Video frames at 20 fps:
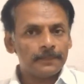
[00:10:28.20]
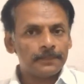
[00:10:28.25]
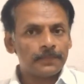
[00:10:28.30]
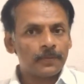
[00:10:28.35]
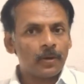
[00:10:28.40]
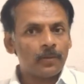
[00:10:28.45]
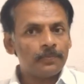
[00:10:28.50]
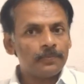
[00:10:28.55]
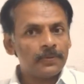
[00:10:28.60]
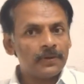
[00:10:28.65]

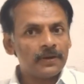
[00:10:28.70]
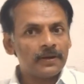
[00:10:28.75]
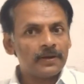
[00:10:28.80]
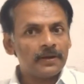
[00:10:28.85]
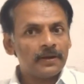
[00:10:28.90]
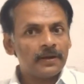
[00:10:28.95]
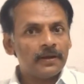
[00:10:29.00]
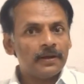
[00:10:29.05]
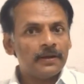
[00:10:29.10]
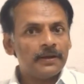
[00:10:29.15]

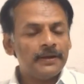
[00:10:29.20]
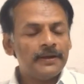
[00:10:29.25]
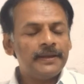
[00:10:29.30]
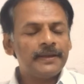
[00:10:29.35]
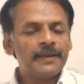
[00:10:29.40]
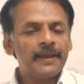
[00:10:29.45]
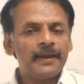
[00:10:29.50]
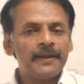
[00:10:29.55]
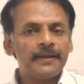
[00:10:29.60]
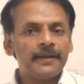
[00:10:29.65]
proper
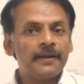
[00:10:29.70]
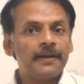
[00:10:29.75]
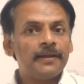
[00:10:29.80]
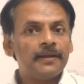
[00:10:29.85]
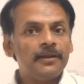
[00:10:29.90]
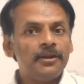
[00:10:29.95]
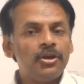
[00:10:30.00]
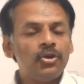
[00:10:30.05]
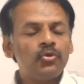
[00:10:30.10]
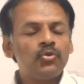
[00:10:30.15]

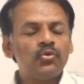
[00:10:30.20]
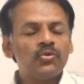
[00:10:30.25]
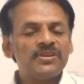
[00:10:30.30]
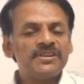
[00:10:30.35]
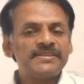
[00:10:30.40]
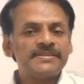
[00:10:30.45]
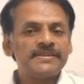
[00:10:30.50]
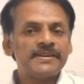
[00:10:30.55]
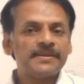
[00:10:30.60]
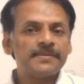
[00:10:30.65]
indicated
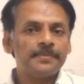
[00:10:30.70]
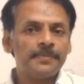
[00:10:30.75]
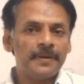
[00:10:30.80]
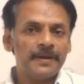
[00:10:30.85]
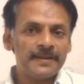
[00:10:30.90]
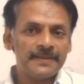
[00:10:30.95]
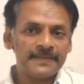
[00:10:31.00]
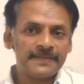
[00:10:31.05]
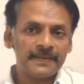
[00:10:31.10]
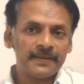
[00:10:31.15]
individualistic
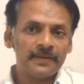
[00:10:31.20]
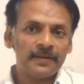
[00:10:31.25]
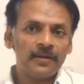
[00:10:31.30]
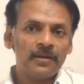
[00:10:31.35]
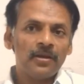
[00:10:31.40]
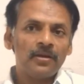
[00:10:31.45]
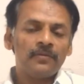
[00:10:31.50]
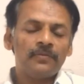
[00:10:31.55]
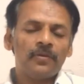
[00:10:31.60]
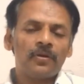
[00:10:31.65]
medicine
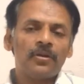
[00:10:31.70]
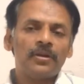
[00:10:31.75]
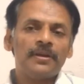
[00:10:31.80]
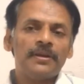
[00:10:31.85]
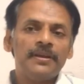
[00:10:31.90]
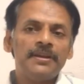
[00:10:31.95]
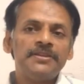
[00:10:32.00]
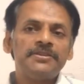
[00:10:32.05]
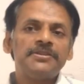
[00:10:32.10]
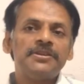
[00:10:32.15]
for
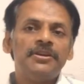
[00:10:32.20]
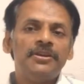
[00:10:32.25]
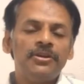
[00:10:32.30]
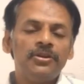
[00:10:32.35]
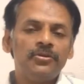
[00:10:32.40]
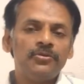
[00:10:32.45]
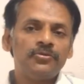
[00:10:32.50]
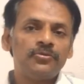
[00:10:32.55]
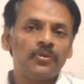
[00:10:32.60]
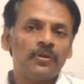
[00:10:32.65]
each
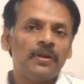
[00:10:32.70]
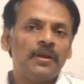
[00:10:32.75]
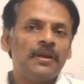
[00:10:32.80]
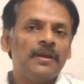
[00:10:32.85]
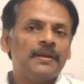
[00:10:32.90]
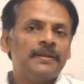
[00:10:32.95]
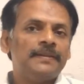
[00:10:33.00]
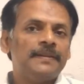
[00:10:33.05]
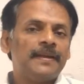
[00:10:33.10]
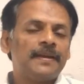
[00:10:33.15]
individual.
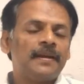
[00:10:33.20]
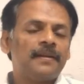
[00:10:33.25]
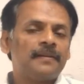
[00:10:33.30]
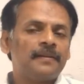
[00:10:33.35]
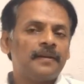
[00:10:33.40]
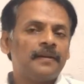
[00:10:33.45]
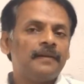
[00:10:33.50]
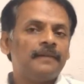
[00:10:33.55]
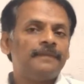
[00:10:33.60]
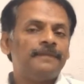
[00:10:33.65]
There
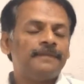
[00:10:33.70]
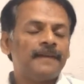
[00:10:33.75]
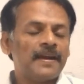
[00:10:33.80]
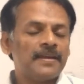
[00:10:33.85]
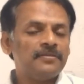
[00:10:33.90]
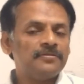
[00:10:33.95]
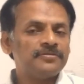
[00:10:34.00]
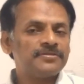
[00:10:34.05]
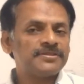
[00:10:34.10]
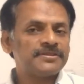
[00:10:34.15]
are
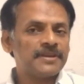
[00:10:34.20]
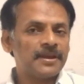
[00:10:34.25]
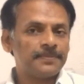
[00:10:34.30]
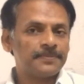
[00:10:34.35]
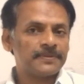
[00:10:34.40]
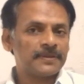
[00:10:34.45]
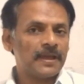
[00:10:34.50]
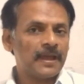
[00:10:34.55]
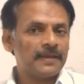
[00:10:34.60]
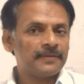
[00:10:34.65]
5
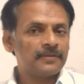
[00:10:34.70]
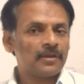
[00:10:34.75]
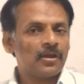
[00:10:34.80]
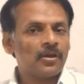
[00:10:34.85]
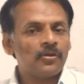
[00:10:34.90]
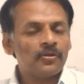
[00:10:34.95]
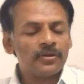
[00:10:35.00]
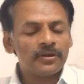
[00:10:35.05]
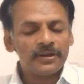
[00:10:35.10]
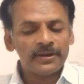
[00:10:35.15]
steps, as I
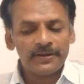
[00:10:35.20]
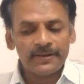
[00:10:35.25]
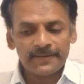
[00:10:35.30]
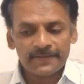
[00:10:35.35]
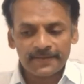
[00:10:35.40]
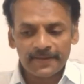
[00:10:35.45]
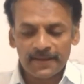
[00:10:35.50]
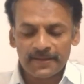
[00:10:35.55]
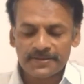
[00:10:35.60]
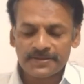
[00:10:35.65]
already
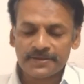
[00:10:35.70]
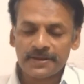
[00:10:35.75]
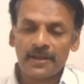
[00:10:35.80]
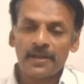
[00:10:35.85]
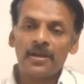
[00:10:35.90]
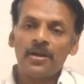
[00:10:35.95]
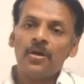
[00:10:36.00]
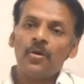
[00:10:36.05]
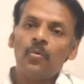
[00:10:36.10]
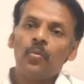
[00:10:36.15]
discussed.
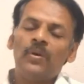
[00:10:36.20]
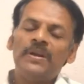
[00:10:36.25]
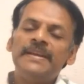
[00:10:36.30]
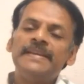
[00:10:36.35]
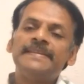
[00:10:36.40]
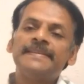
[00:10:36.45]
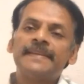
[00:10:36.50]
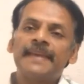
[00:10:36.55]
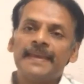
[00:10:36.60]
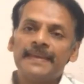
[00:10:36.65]
One
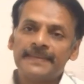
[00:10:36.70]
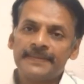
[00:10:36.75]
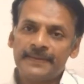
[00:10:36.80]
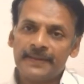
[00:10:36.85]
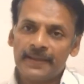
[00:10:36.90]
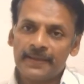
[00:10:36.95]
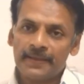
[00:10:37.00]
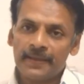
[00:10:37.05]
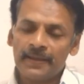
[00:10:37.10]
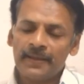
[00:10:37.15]
is case
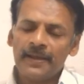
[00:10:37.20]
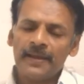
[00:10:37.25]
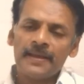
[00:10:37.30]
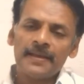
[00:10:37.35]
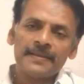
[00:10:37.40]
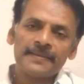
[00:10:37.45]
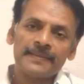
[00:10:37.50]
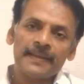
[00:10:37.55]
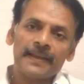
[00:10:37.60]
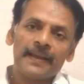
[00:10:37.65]
taking,
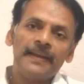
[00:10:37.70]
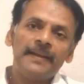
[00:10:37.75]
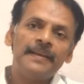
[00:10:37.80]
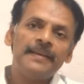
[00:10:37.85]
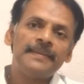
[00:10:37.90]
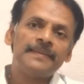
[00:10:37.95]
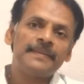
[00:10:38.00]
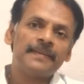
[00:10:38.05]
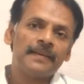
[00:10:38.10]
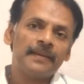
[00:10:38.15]
second
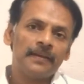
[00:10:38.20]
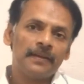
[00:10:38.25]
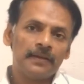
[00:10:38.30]
is